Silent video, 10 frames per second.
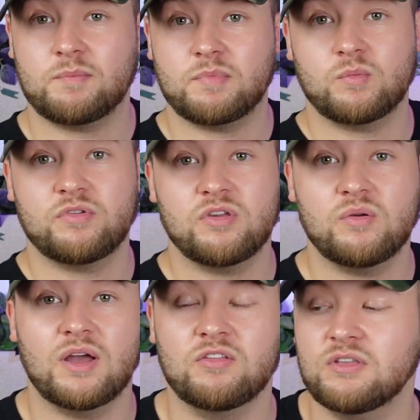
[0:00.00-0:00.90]
habit with
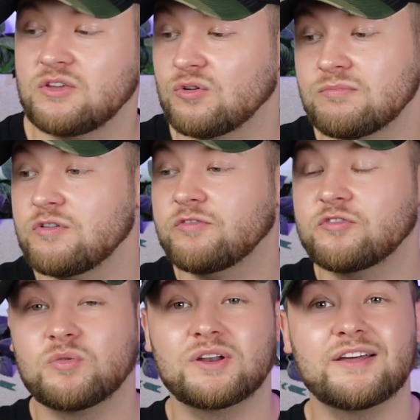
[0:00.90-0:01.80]
you, and then you'll
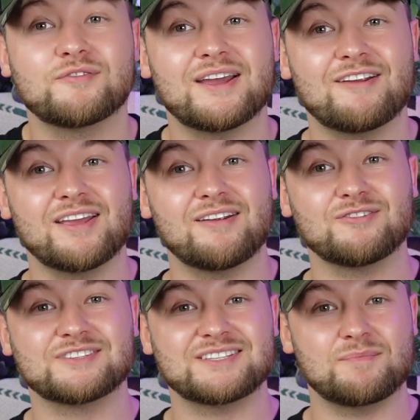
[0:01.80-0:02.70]
move to another area
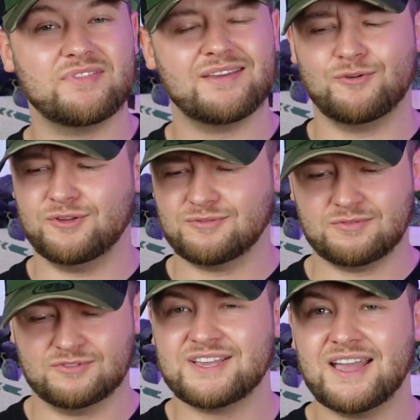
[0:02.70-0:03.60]
or something, or
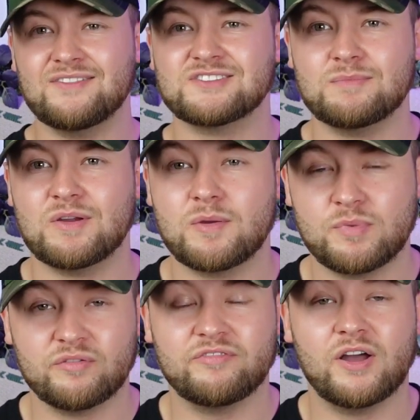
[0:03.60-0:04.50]
you'll stay in the same area,
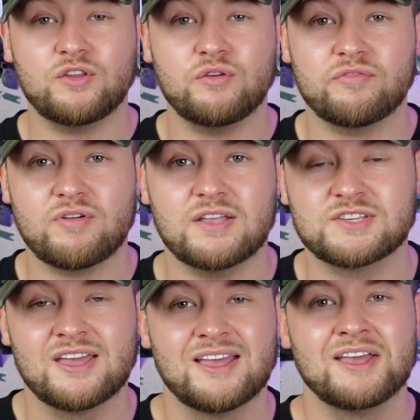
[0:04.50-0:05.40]
but you'll find new
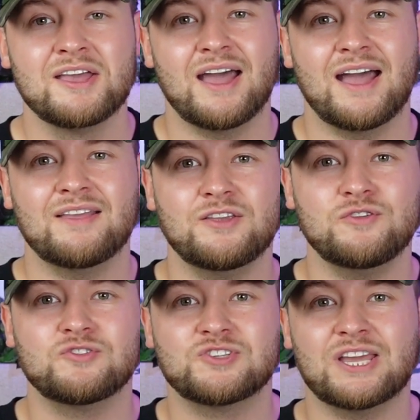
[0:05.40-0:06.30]
friends, and then
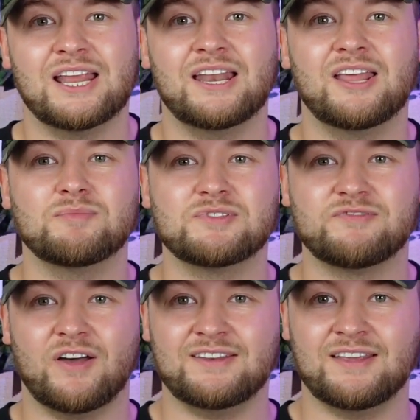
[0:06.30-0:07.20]
you still end up
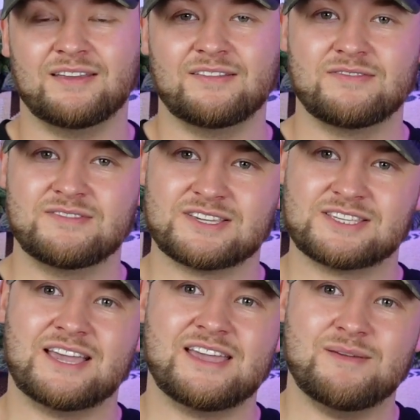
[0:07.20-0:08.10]
finding the
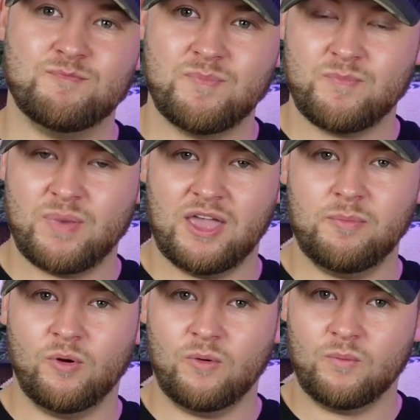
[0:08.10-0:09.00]
same
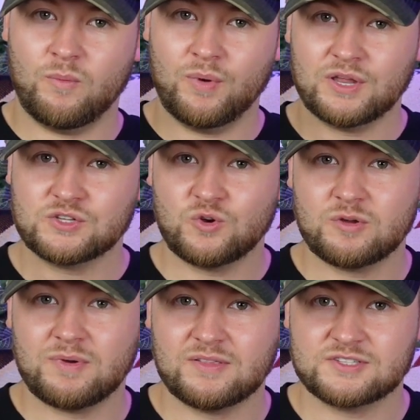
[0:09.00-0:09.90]
people. Well, we're going to
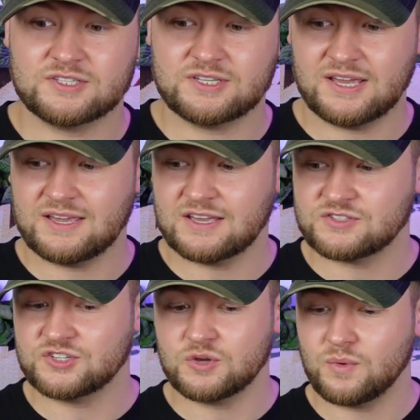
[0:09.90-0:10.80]
talk about this today.
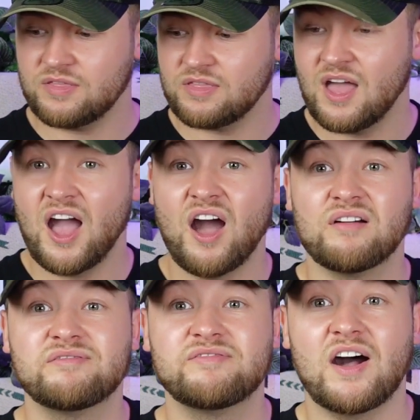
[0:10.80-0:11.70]
It's to do with
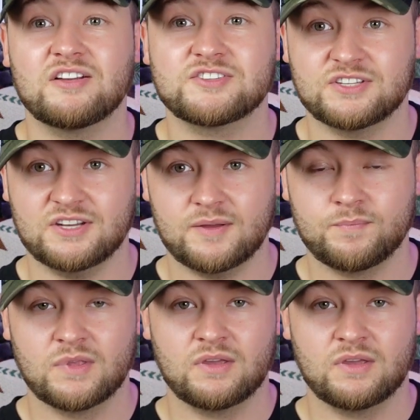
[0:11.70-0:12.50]
Vasana.